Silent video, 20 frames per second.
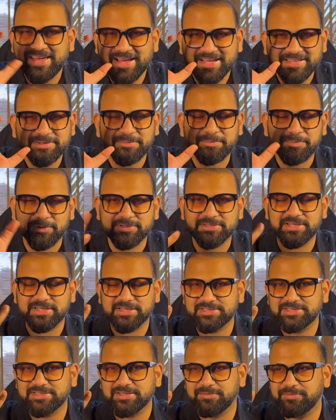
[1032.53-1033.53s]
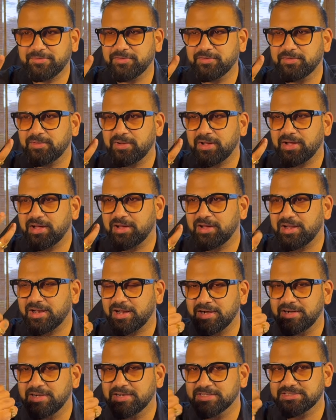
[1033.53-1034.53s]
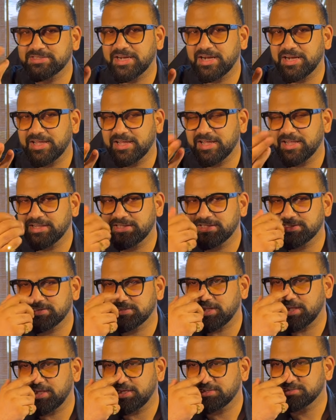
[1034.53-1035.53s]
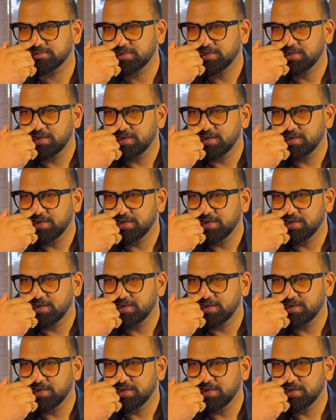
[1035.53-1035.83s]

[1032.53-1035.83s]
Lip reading: as a process, if you are understanding at this stage,